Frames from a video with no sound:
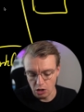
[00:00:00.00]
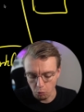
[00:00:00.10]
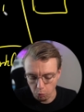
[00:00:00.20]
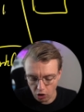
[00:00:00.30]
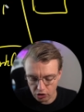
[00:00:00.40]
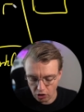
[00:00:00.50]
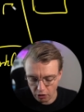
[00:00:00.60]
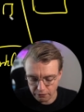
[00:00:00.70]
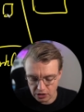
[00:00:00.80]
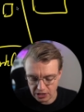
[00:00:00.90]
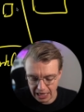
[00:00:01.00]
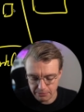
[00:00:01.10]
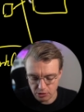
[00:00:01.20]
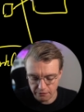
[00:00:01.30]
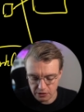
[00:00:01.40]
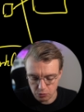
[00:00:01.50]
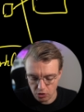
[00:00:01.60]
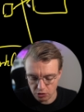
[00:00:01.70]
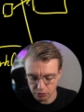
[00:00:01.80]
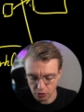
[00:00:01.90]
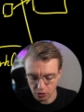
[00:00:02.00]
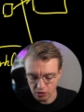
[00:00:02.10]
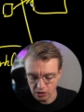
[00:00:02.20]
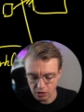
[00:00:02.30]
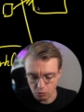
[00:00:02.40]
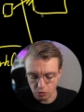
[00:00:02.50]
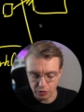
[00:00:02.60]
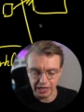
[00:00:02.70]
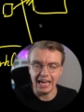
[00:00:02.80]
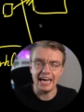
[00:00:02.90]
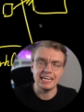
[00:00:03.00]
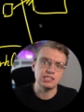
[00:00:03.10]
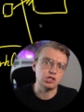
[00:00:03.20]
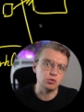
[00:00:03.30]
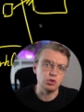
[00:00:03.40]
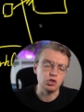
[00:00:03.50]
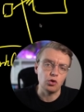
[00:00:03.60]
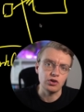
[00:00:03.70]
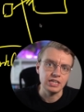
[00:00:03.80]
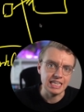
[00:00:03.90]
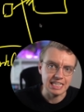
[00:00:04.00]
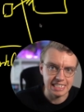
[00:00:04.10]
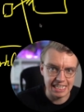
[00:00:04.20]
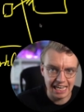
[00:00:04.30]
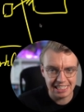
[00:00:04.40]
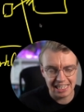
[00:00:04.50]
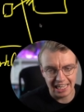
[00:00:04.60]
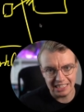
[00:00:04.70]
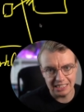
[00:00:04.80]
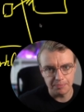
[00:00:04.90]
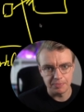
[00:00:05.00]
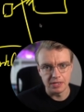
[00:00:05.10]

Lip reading: One of the steps of this workflow will then execute your ECS task.